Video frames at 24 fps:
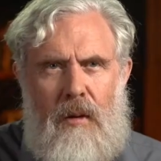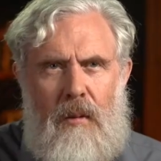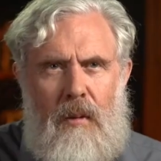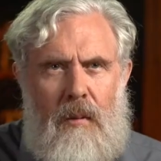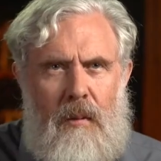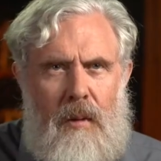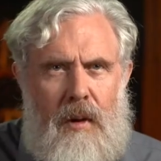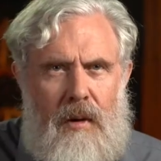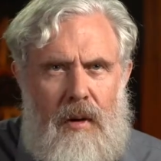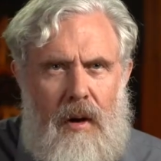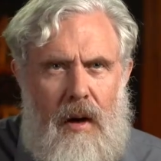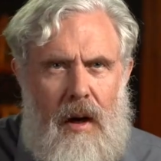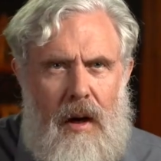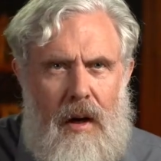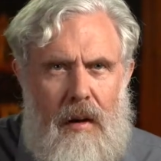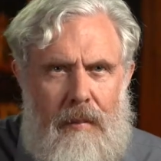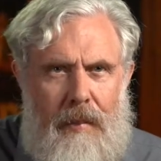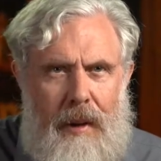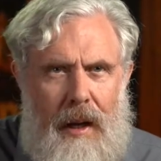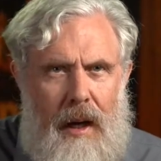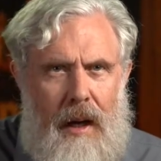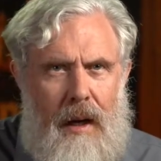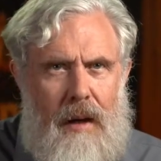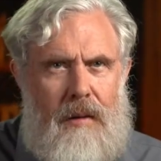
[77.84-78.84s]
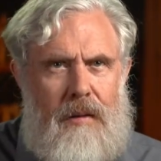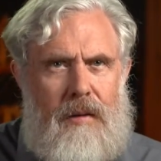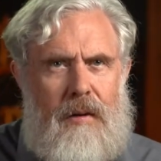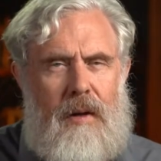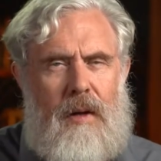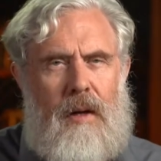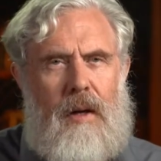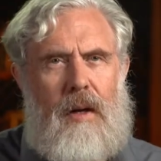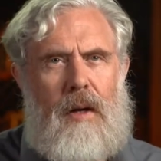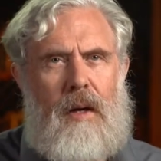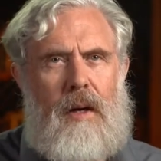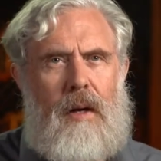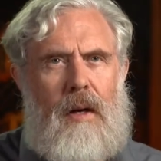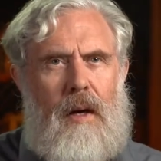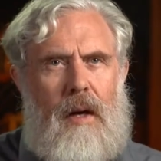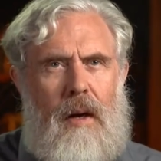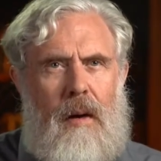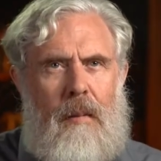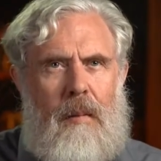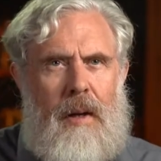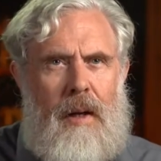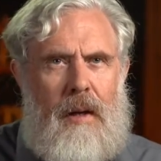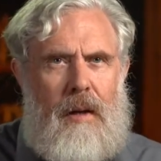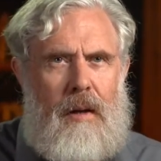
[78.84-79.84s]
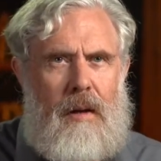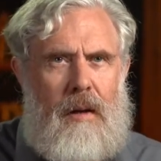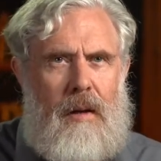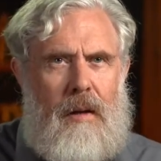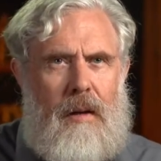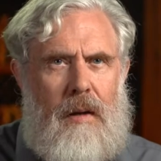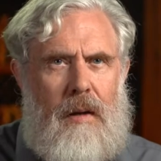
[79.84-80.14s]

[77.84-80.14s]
when we talk about, uh, I mean,